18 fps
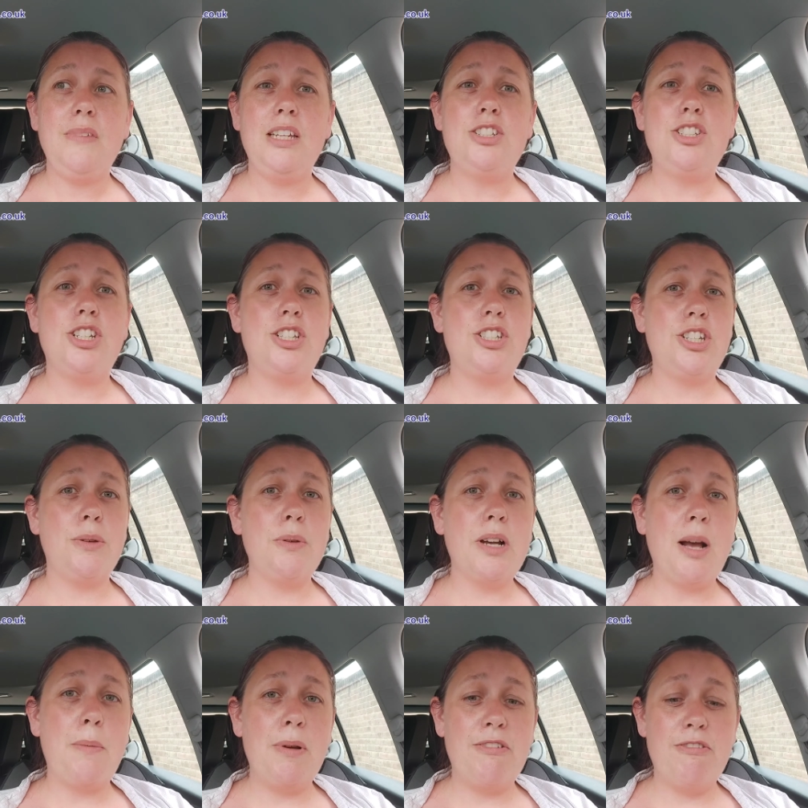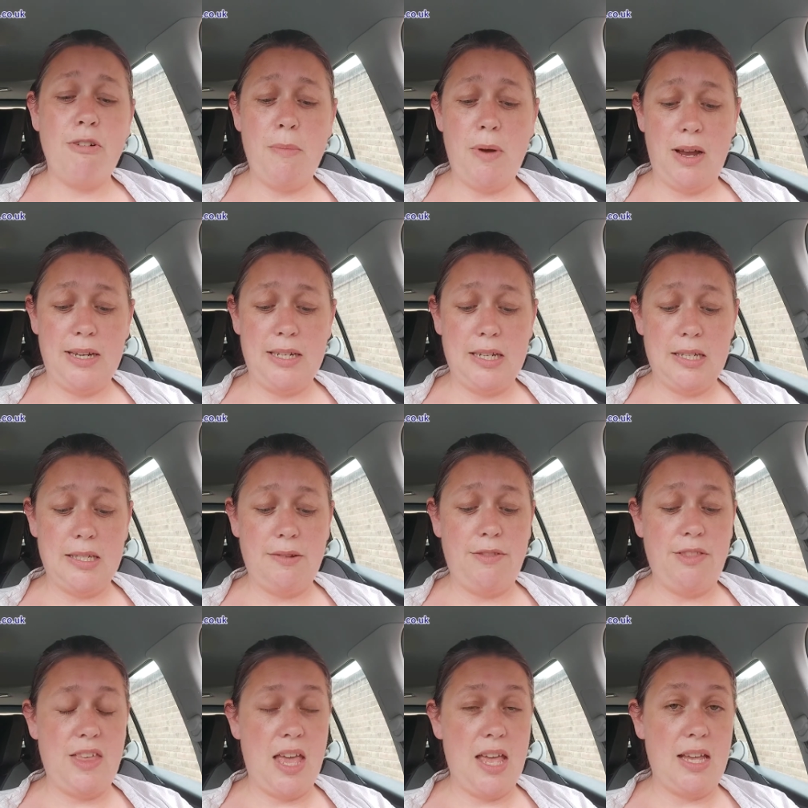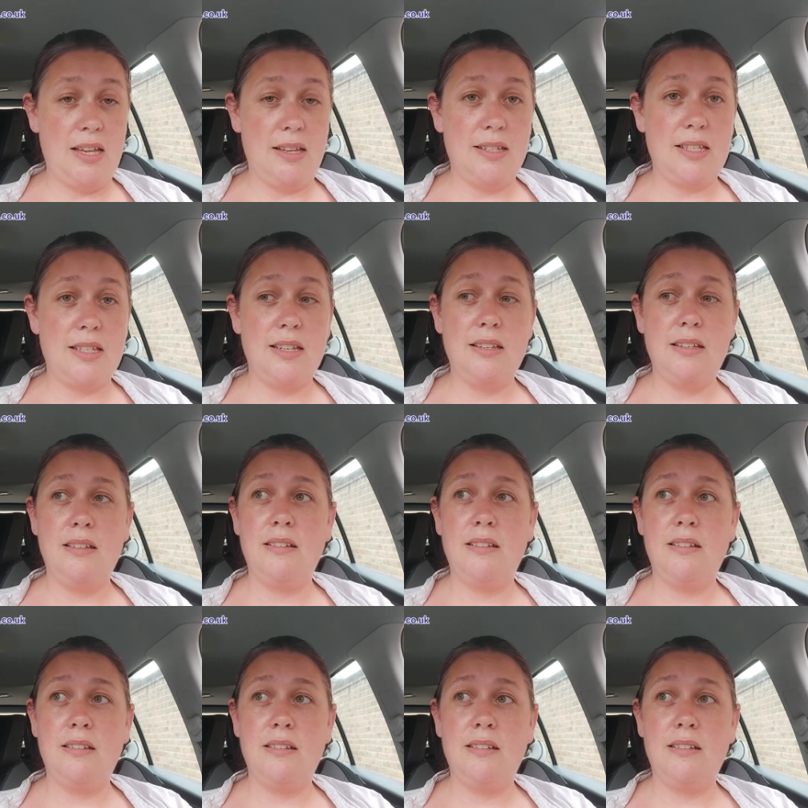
just do a couple of reminders of things